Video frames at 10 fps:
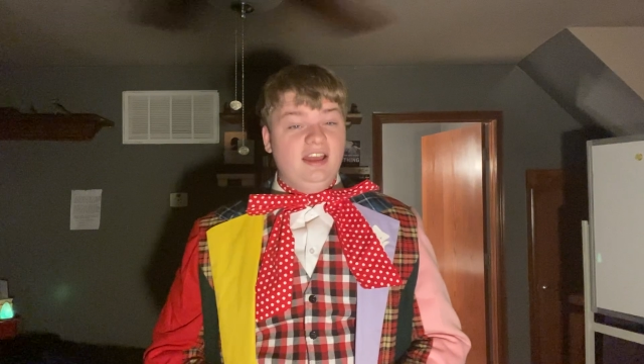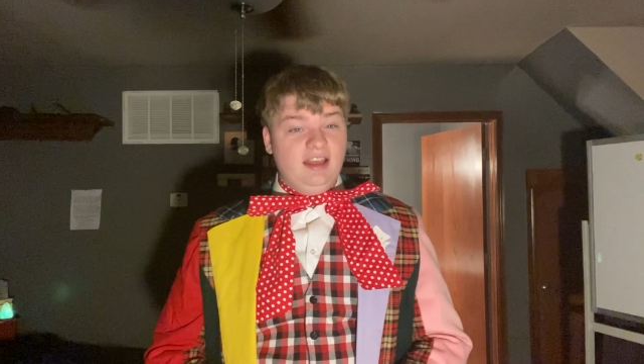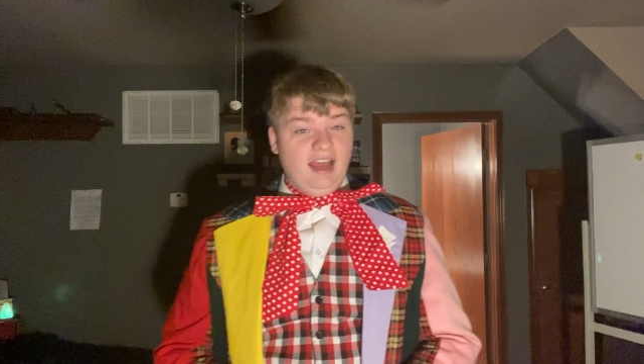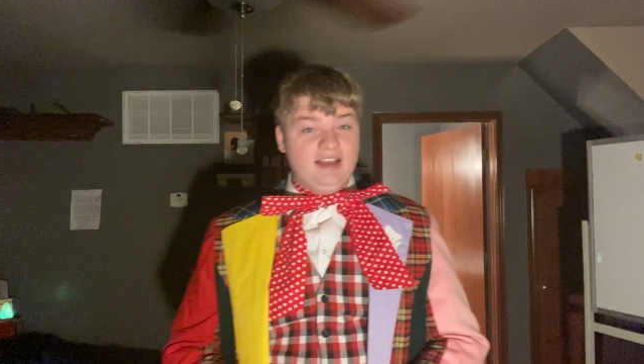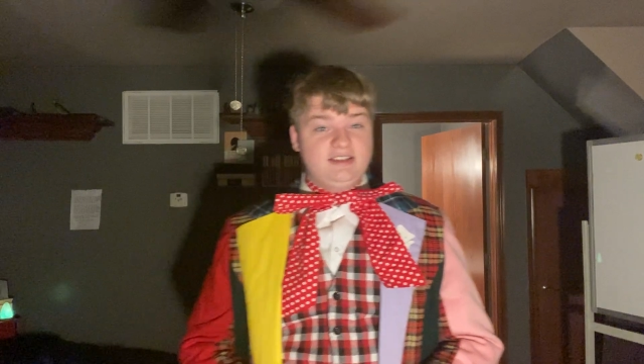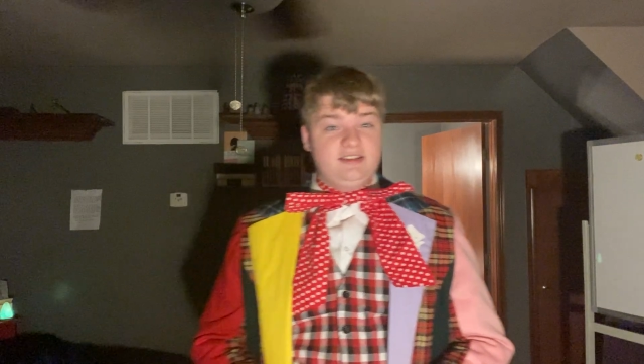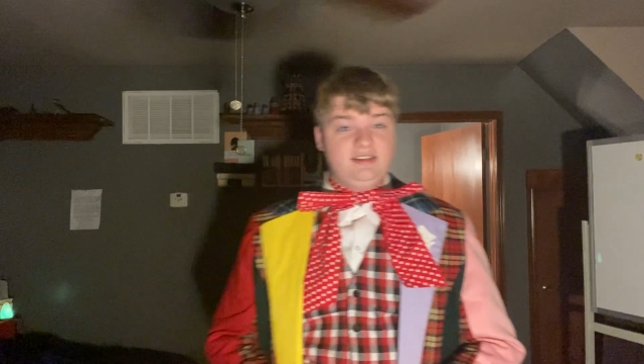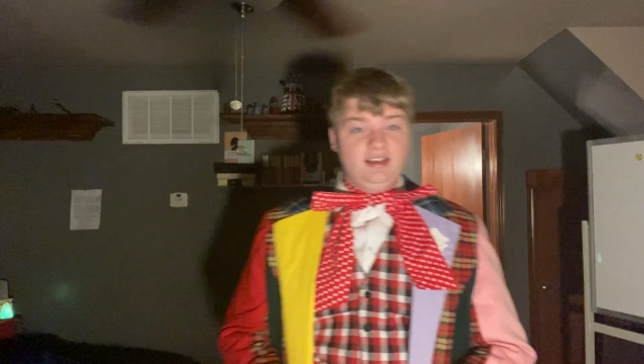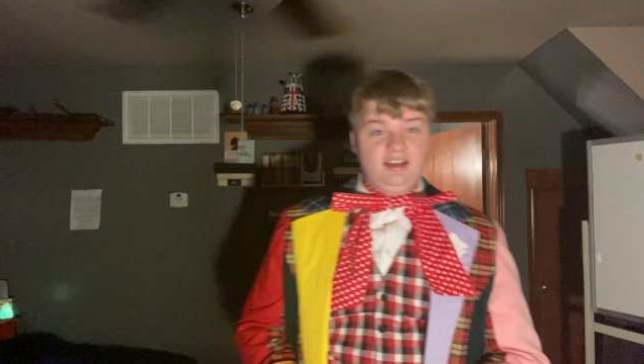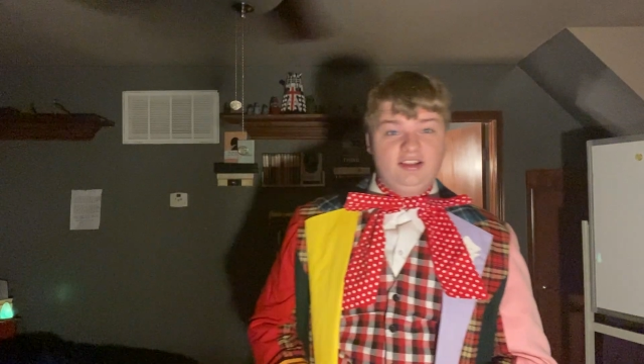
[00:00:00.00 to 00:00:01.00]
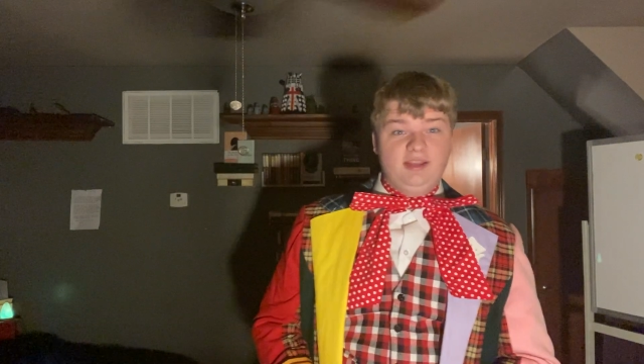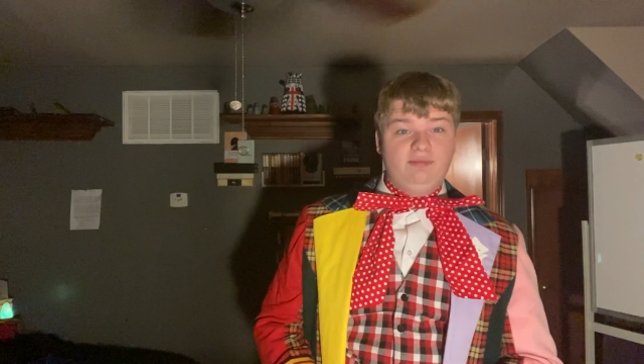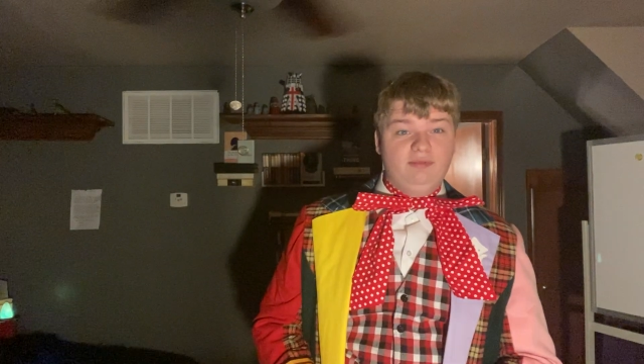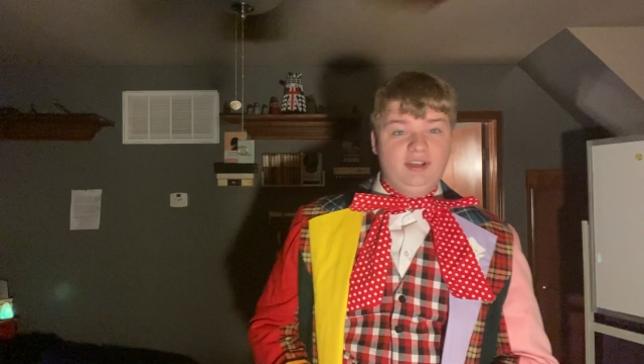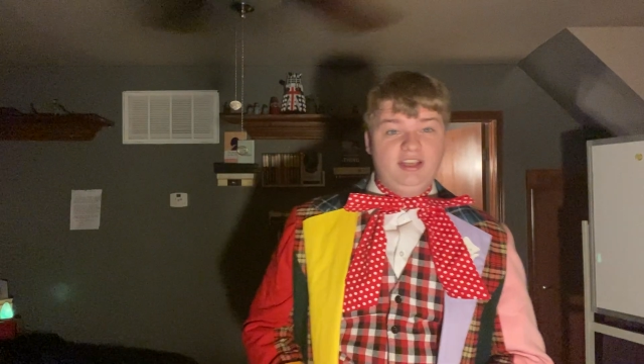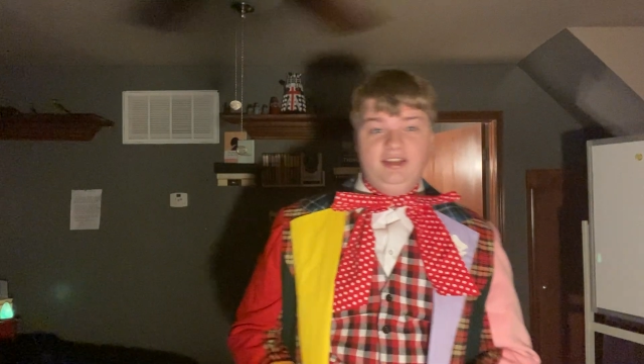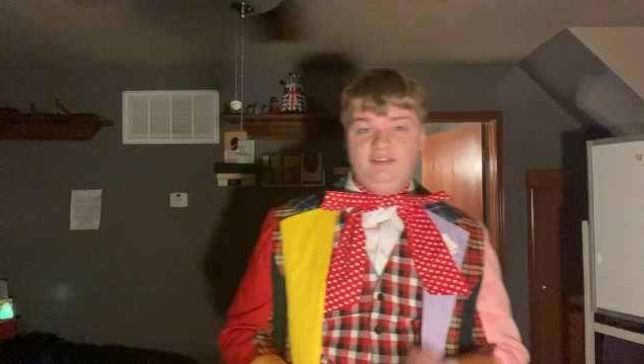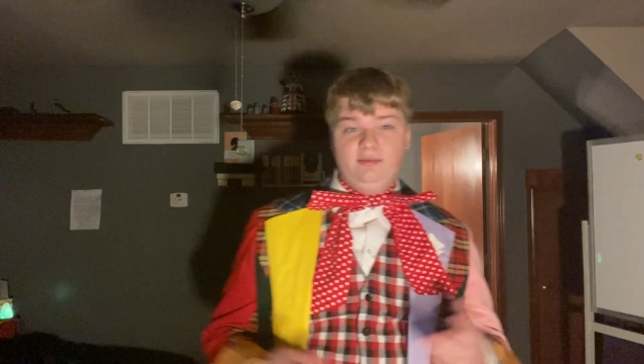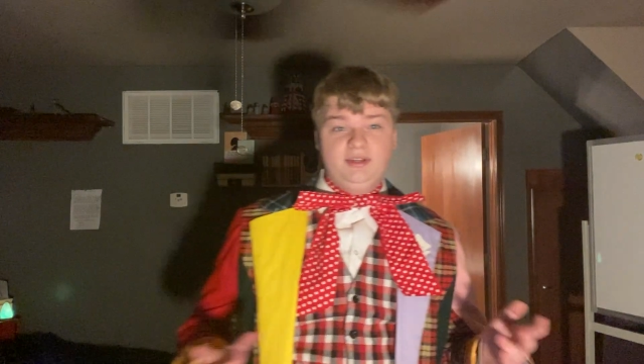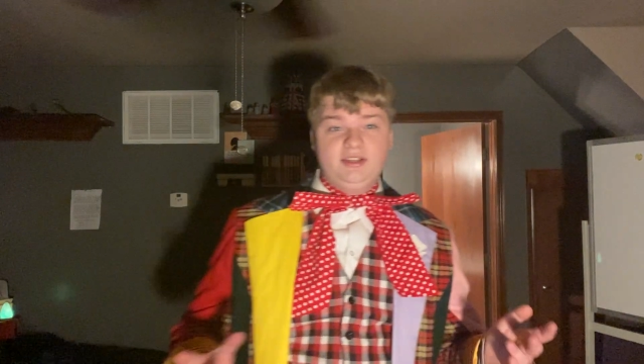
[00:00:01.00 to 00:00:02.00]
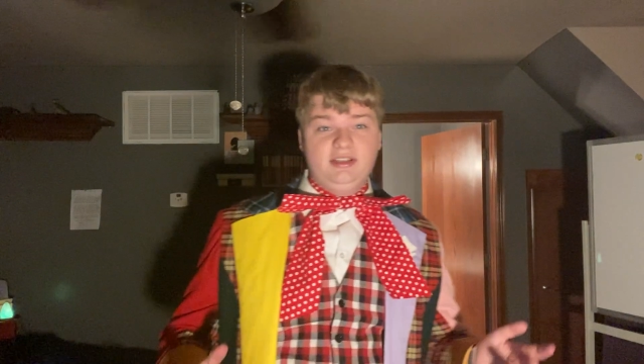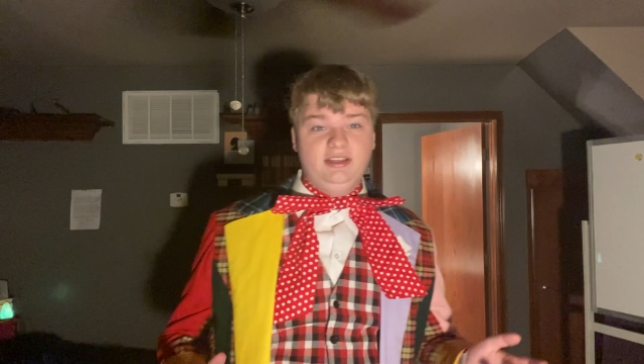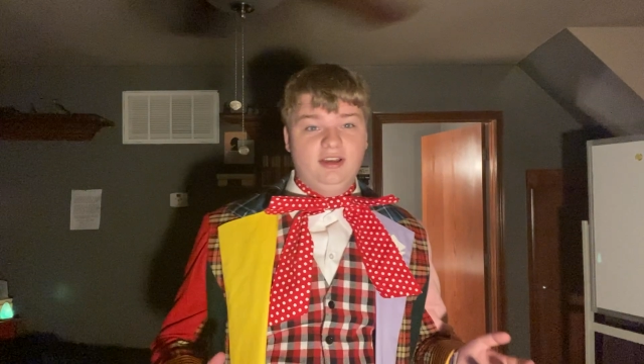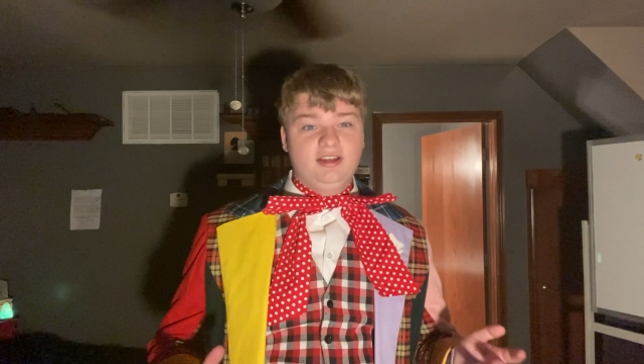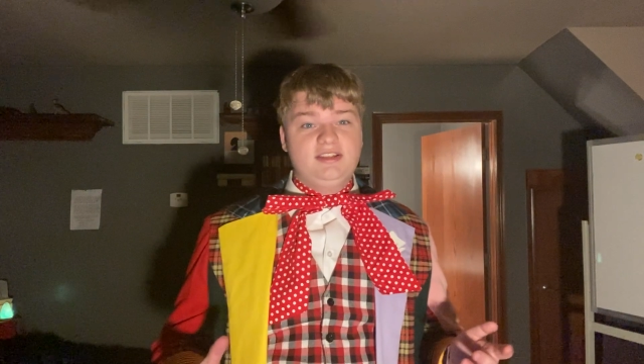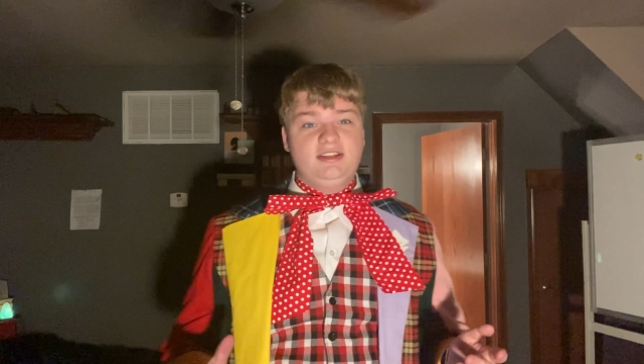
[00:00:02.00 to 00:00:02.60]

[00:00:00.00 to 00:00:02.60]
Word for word: has a clip where he infamously guns